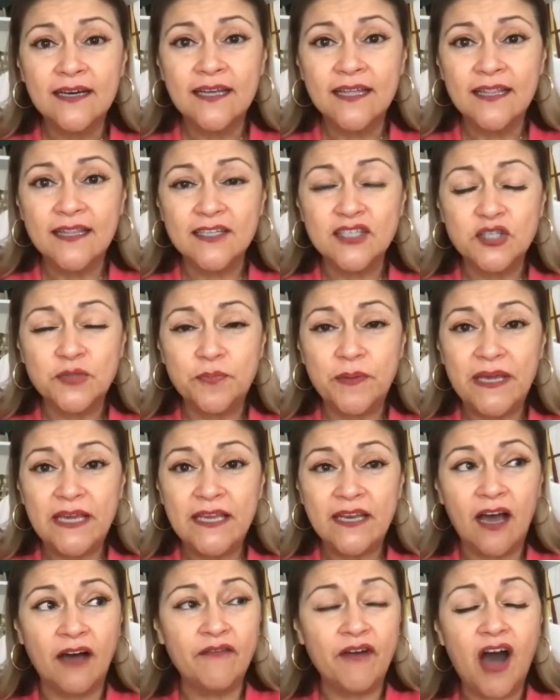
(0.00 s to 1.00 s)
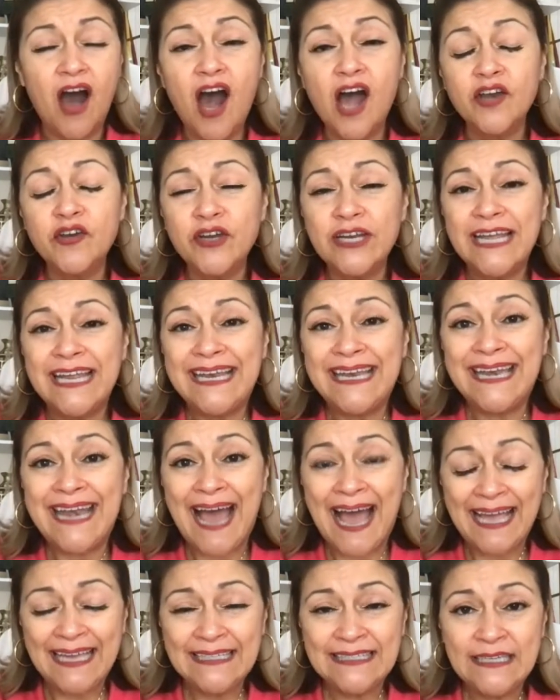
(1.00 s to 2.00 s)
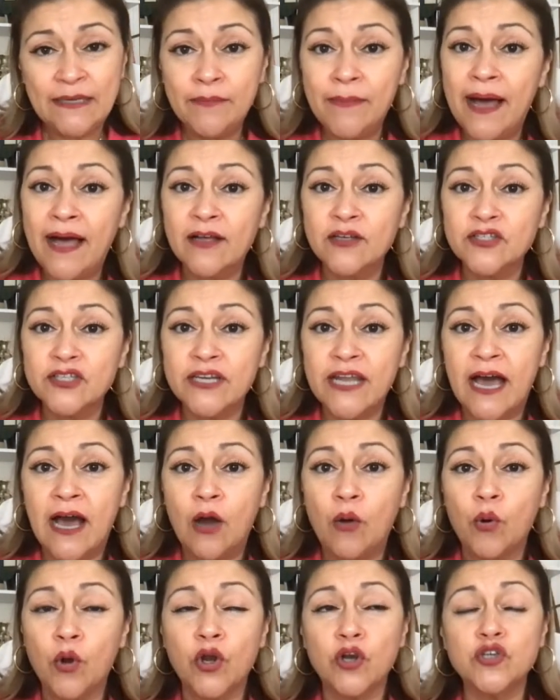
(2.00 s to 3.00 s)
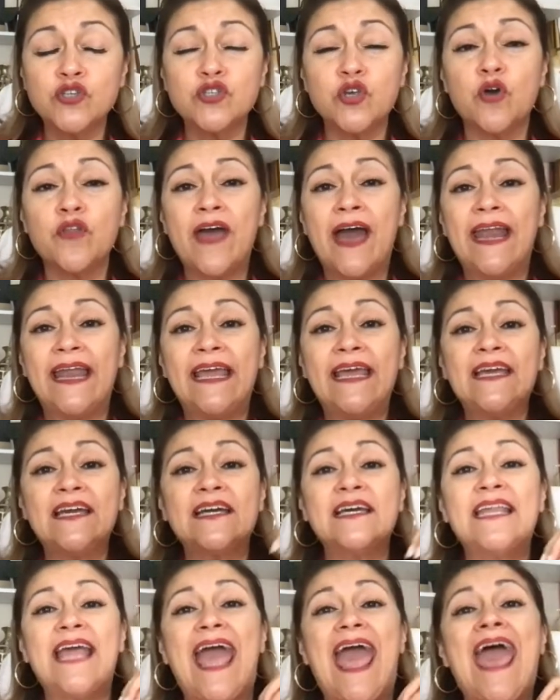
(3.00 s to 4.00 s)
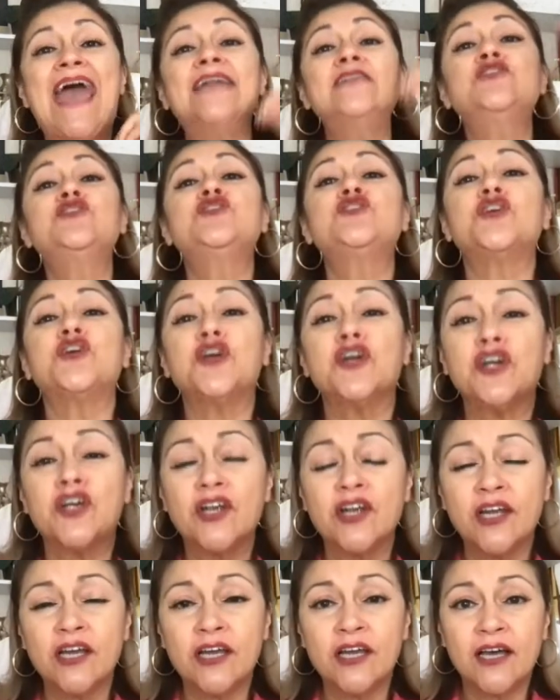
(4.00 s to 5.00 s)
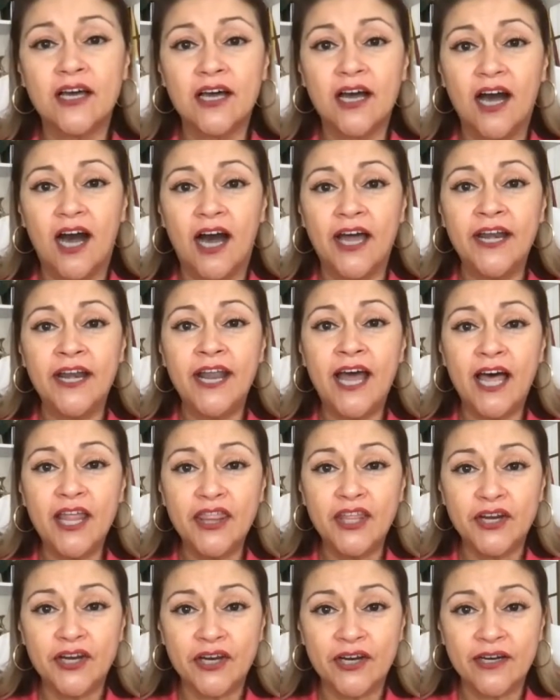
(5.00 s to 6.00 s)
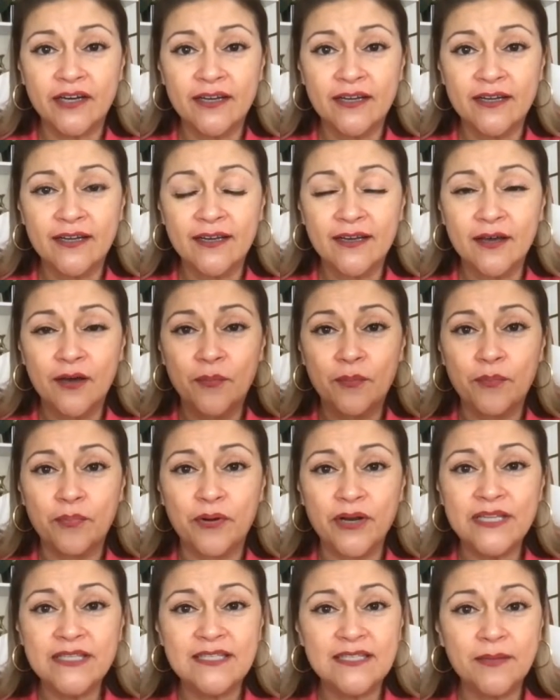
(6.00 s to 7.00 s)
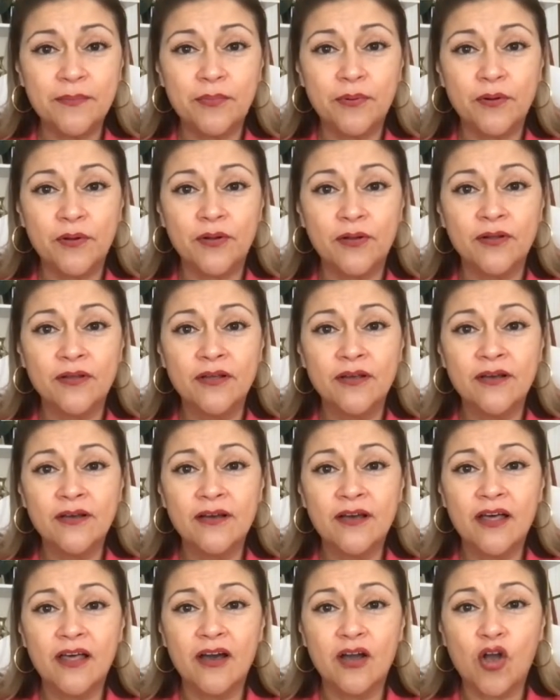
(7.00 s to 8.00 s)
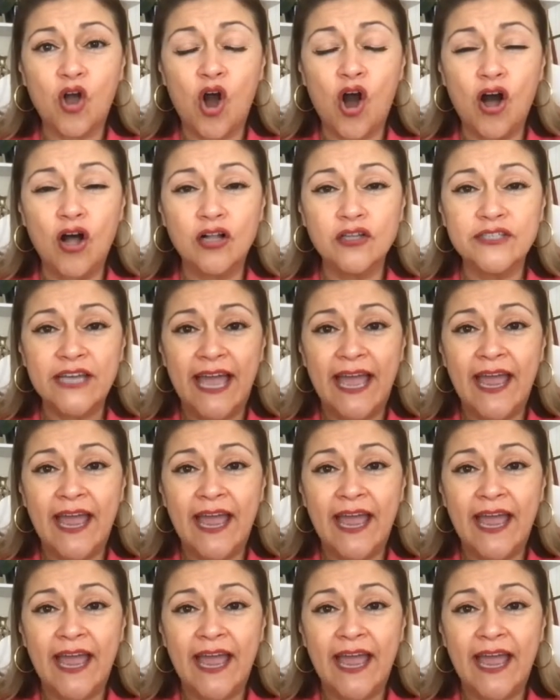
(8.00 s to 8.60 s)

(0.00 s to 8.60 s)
the speed of 190 miles an hour so that it could enter another principle called